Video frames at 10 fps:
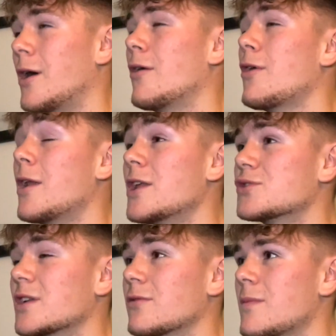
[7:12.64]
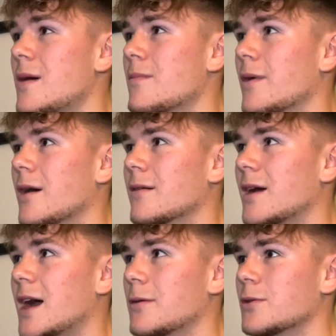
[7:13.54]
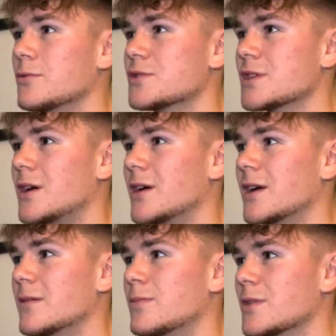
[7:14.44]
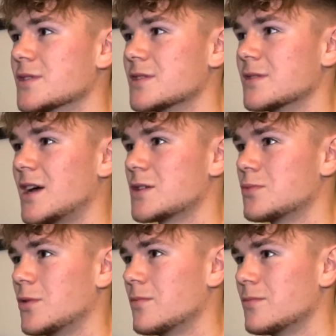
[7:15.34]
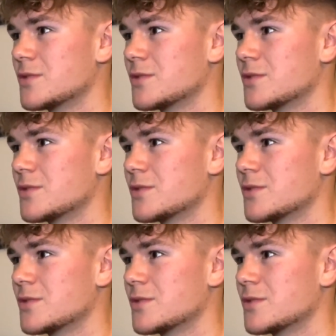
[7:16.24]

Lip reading: I literally remember how it all started because that's what